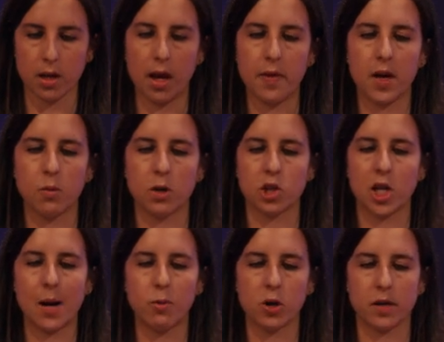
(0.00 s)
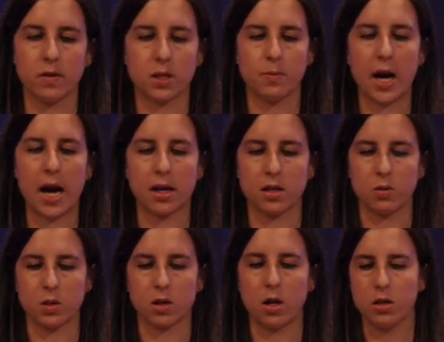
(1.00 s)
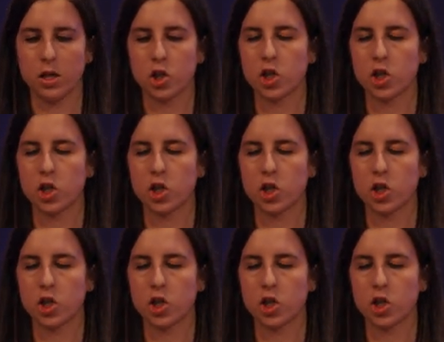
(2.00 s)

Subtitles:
And then what SHAP will give us back is what's called these